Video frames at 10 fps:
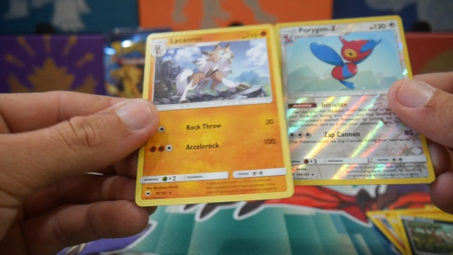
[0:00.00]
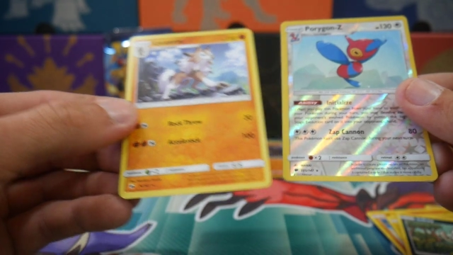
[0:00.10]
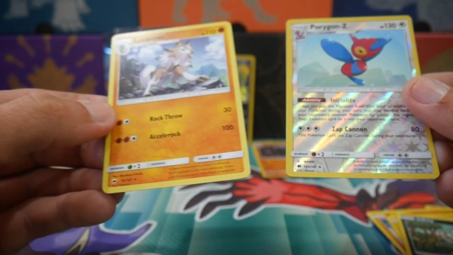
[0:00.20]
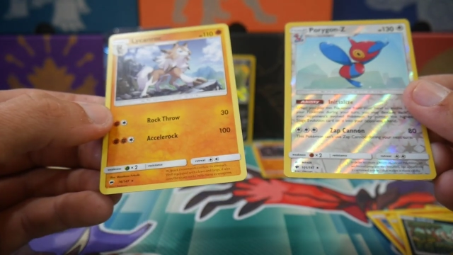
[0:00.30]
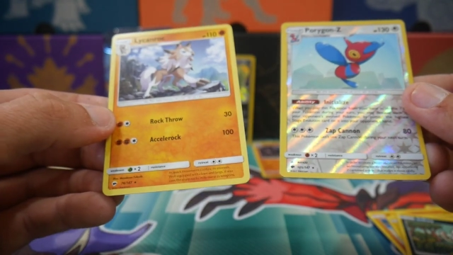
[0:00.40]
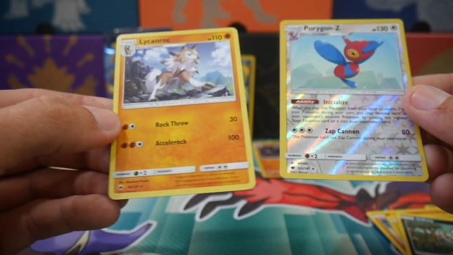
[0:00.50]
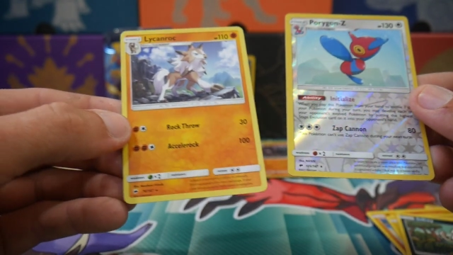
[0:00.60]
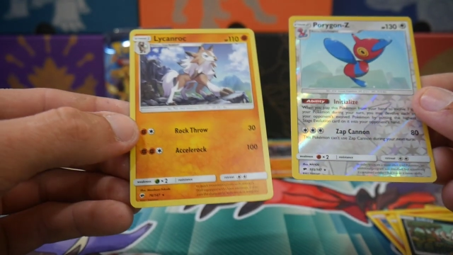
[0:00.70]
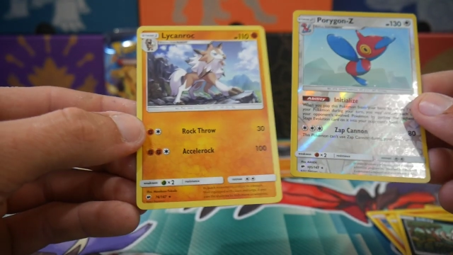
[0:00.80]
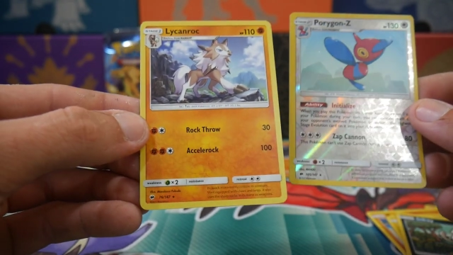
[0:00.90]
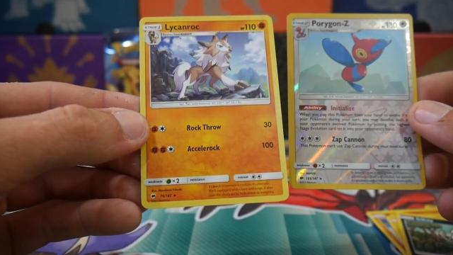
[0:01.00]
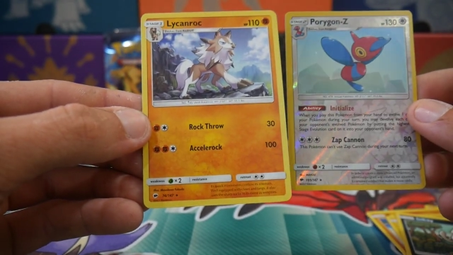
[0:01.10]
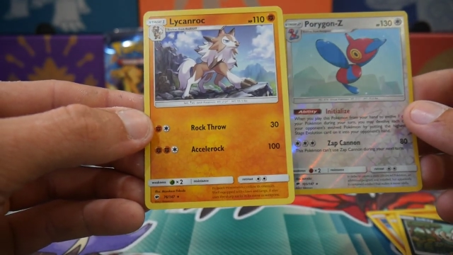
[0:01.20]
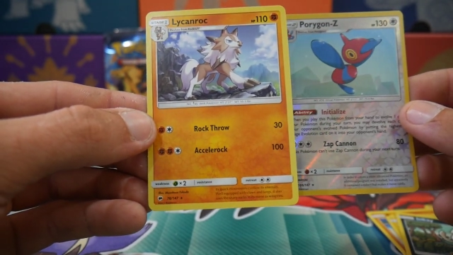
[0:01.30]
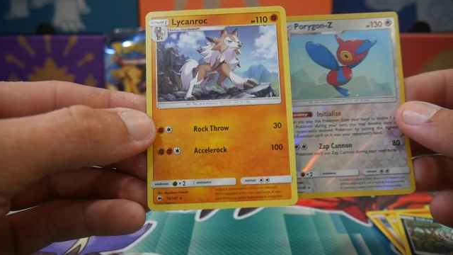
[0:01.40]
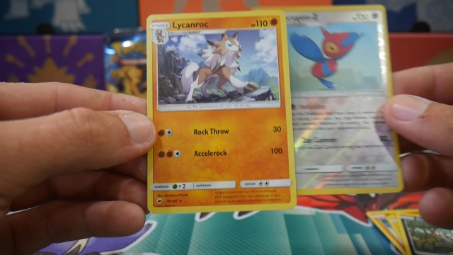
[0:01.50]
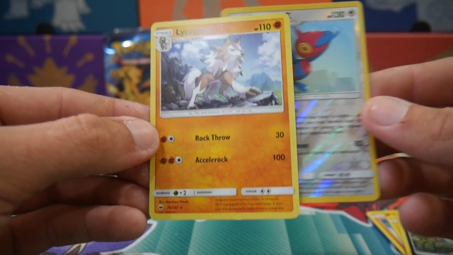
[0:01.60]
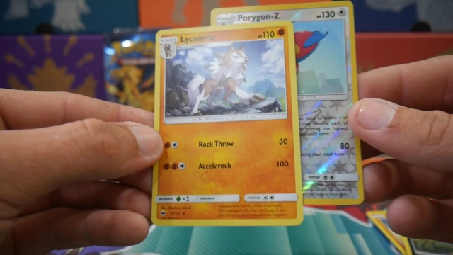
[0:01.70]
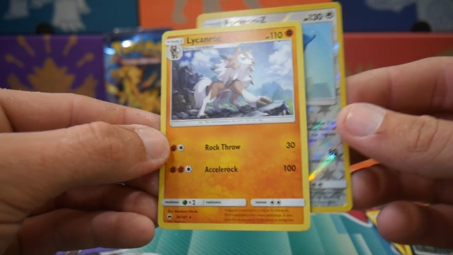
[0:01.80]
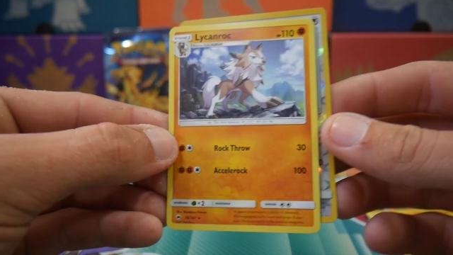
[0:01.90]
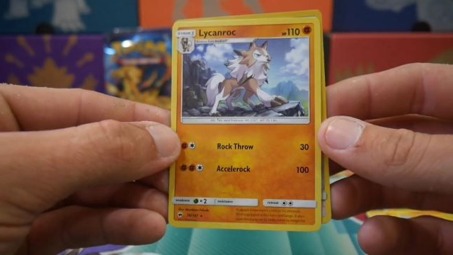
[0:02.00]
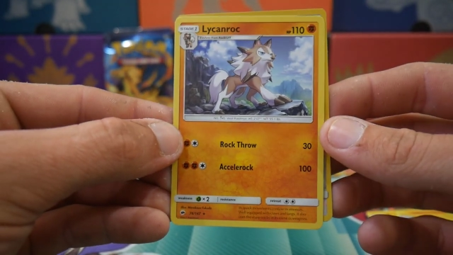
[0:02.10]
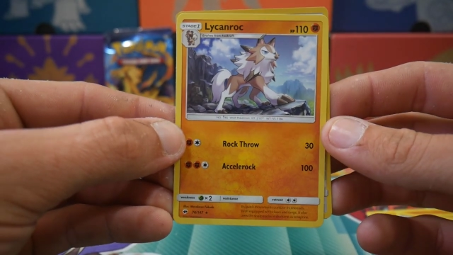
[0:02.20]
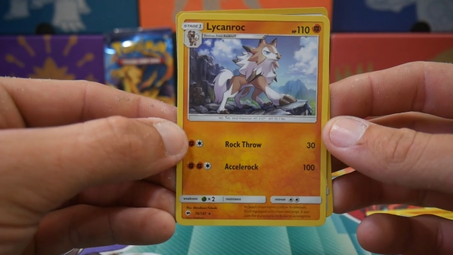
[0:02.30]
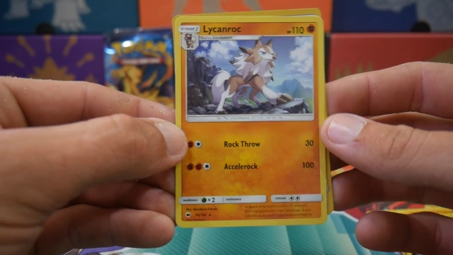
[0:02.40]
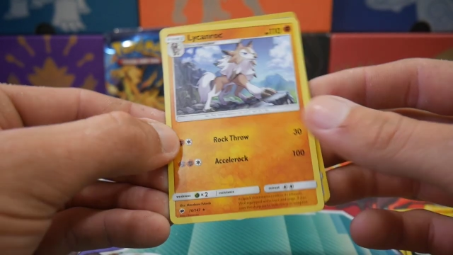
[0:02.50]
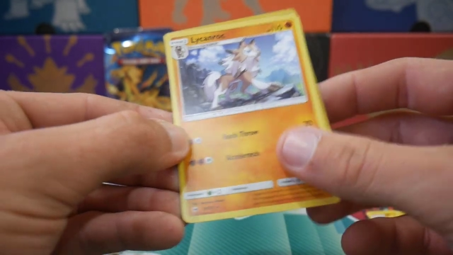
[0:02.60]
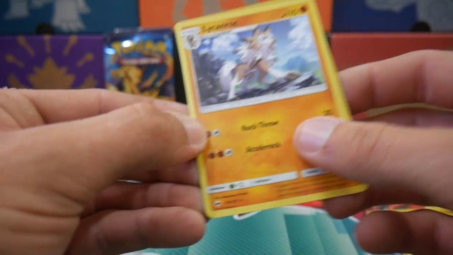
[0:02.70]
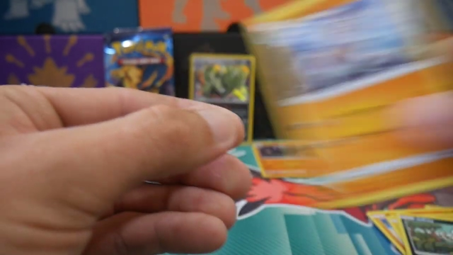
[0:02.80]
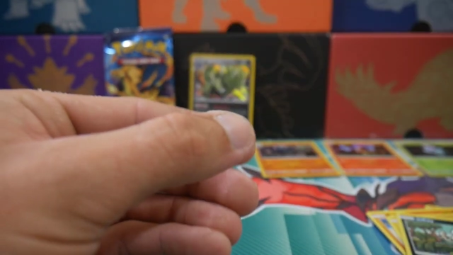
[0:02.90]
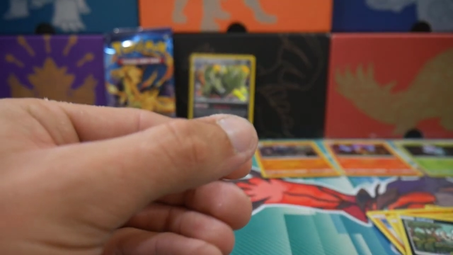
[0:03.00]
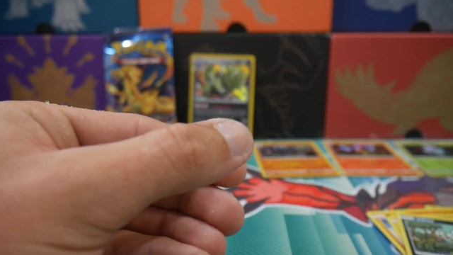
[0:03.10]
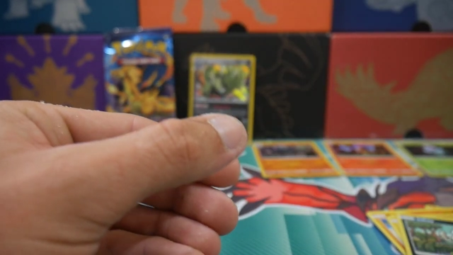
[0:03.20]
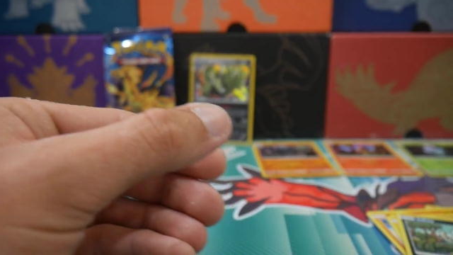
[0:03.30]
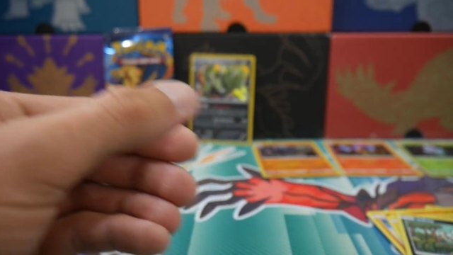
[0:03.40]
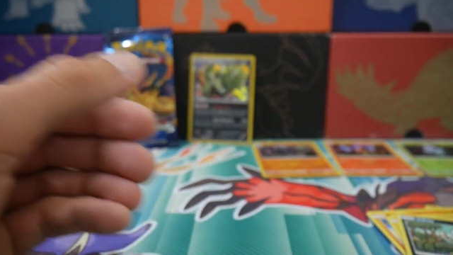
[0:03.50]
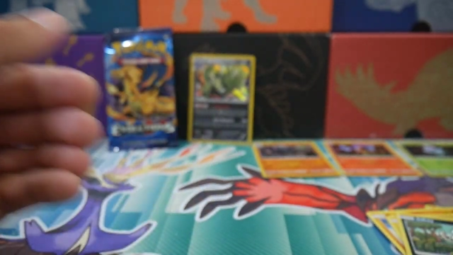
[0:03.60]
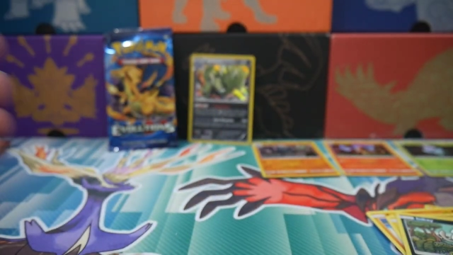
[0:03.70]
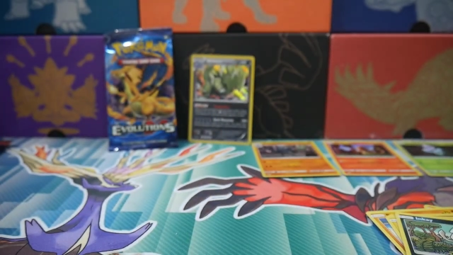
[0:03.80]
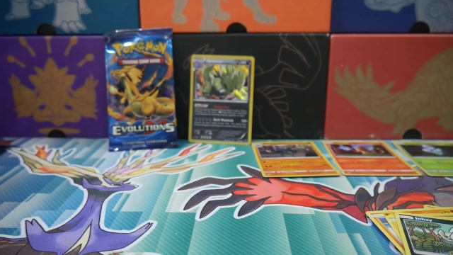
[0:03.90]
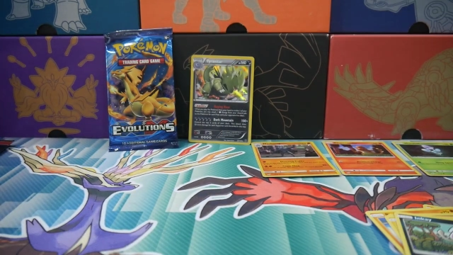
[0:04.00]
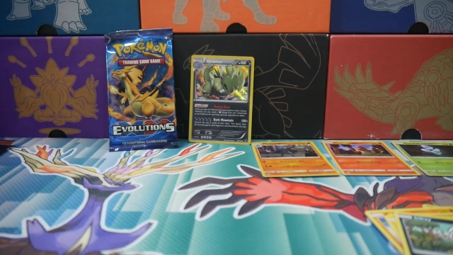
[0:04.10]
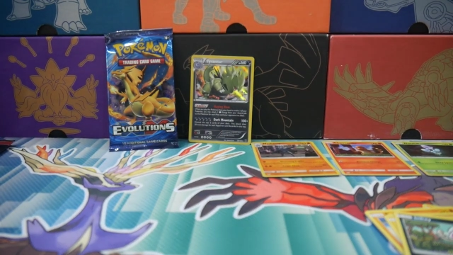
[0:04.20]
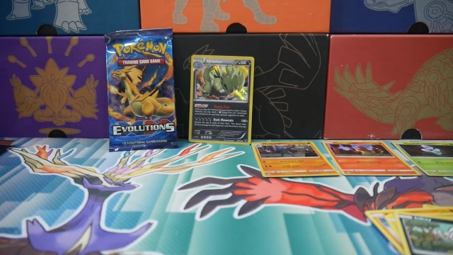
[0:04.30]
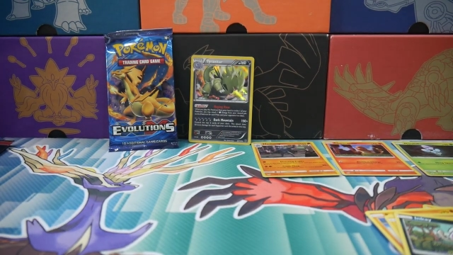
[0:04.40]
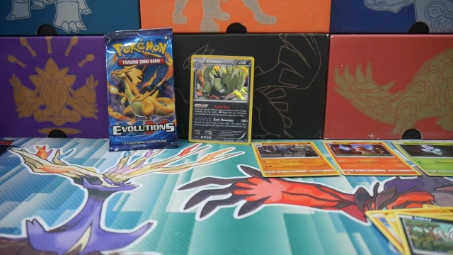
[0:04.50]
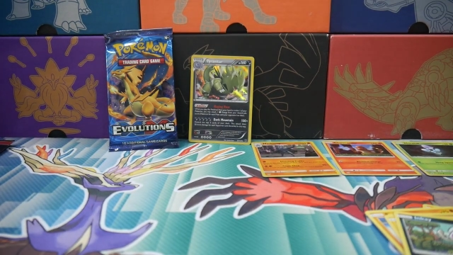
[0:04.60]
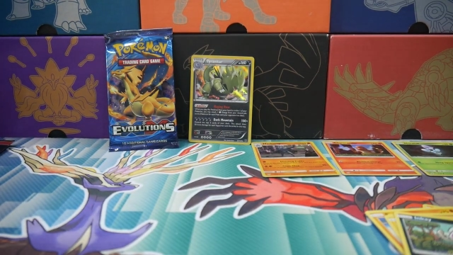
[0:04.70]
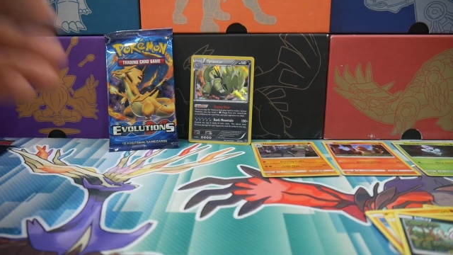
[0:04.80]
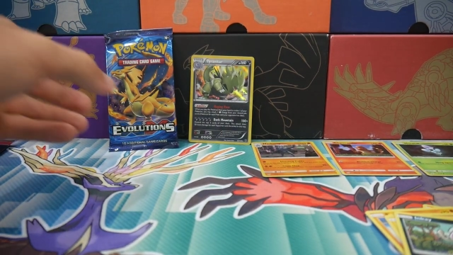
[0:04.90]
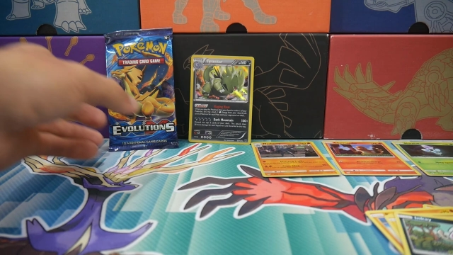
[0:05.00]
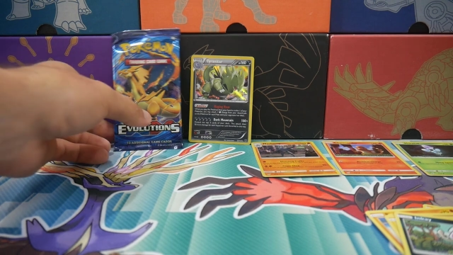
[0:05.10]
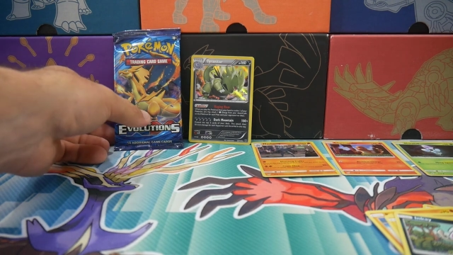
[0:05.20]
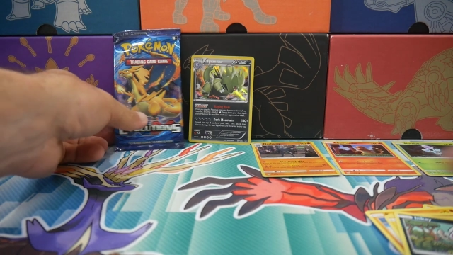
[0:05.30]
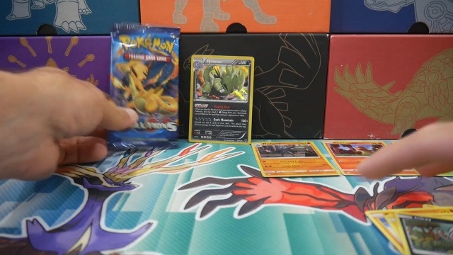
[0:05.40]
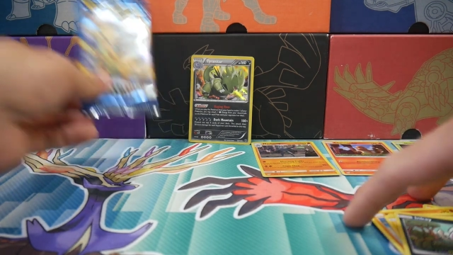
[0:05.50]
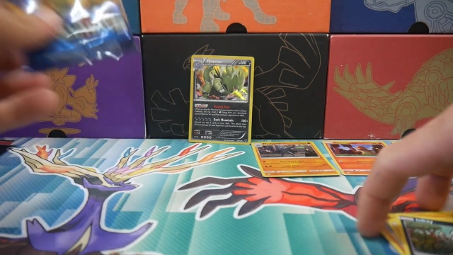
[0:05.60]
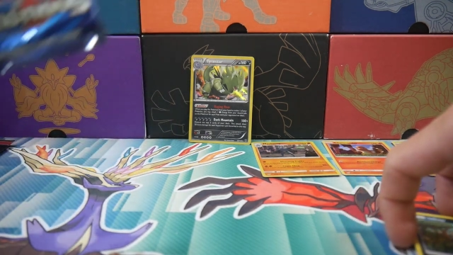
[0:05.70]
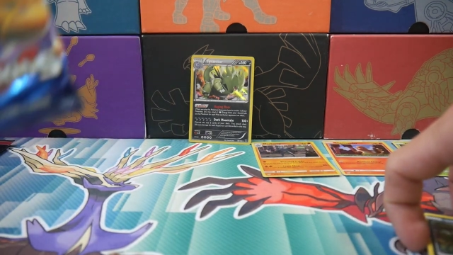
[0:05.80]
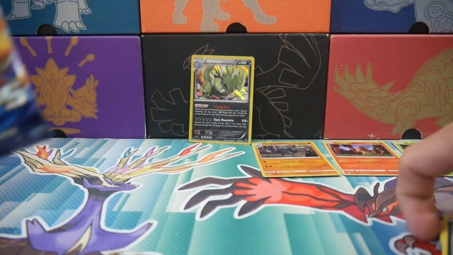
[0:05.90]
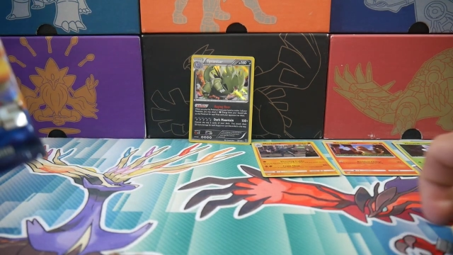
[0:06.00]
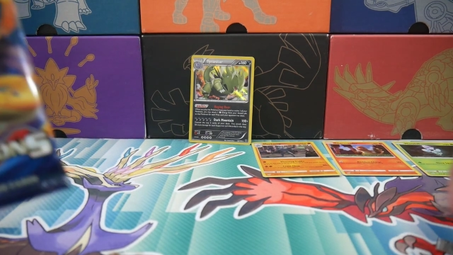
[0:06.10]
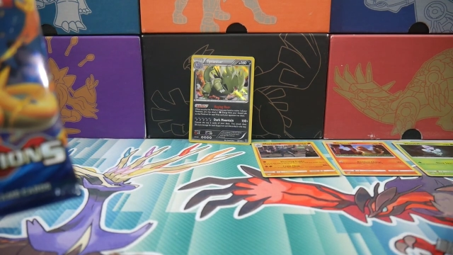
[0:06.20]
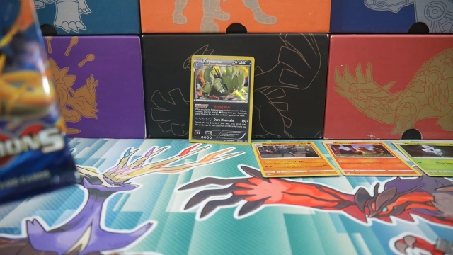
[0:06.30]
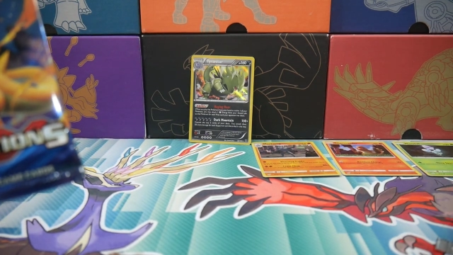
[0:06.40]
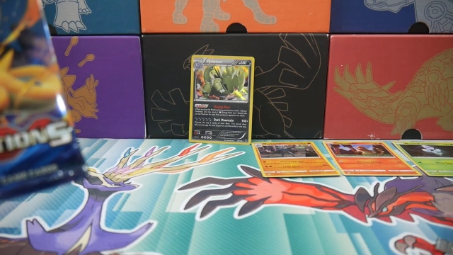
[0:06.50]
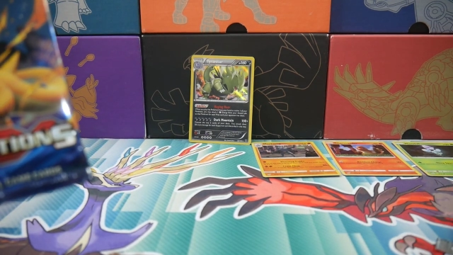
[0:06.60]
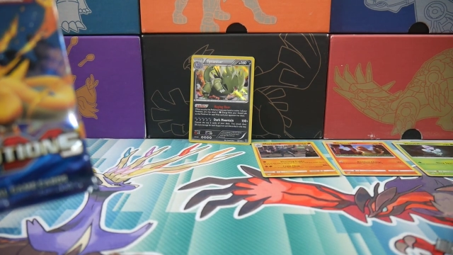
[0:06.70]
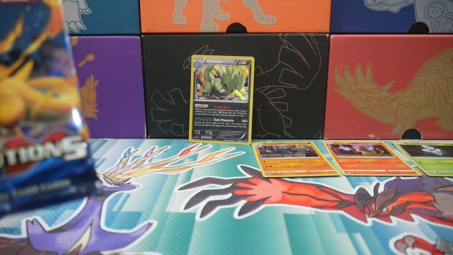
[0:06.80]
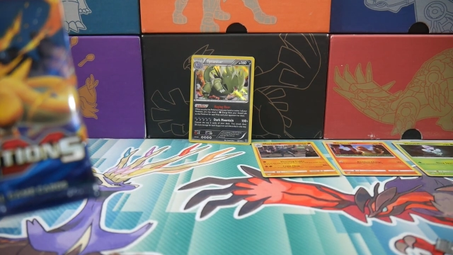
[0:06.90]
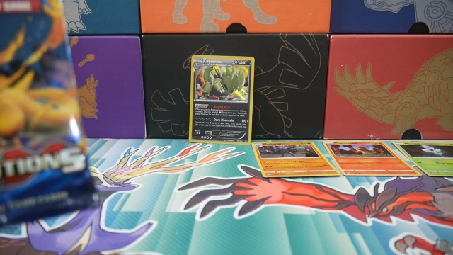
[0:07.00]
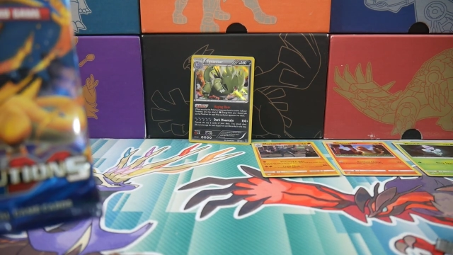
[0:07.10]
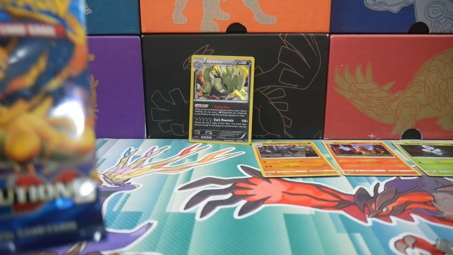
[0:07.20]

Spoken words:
No face is visible, so there are no lips to read.